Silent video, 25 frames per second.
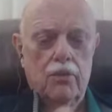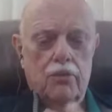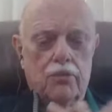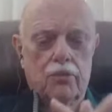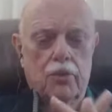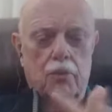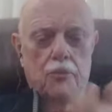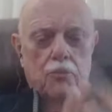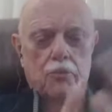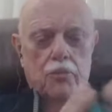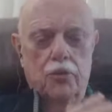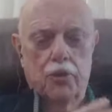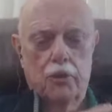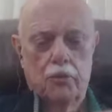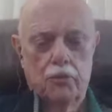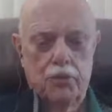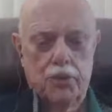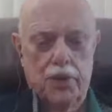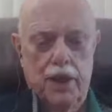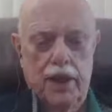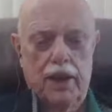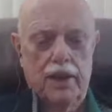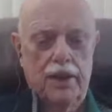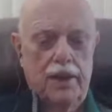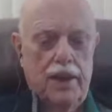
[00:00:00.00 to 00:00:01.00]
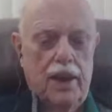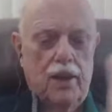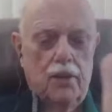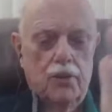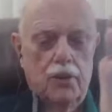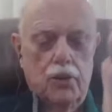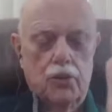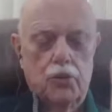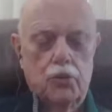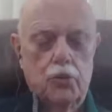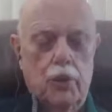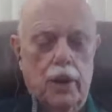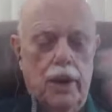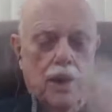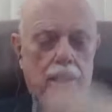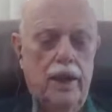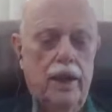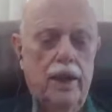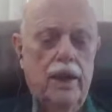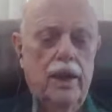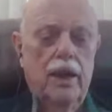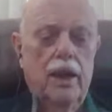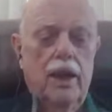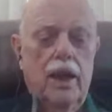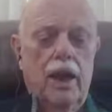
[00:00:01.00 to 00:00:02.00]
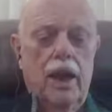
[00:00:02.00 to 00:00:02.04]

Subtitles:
from 10 down to 20,